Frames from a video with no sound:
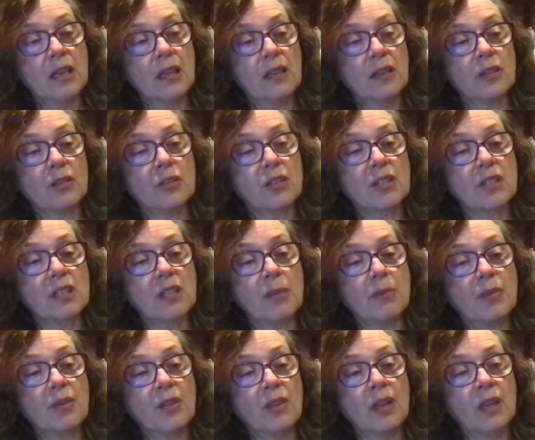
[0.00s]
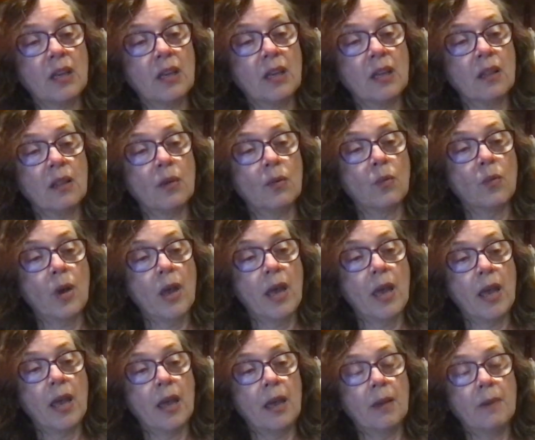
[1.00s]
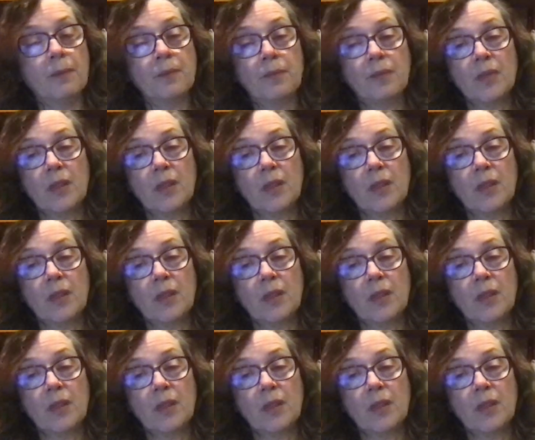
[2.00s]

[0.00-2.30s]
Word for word: There's something in the way